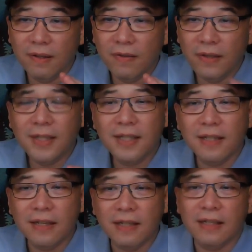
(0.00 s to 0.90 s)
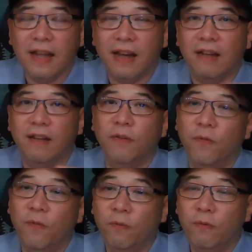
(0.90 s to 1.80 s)
this is like,
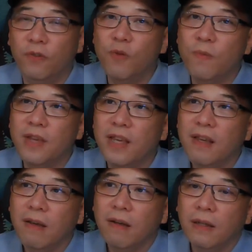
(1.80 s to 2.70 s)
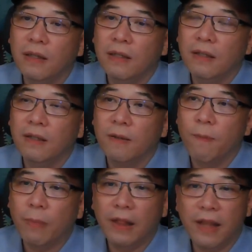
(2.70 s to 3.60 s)
to me,
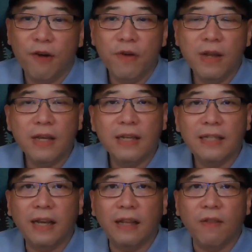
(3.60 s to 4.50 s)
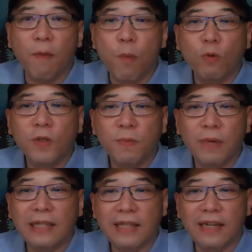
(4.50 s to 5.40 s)
layering is like the most
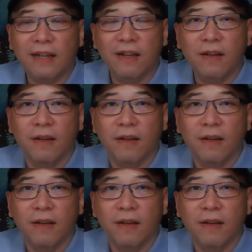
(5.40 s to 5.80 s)
basic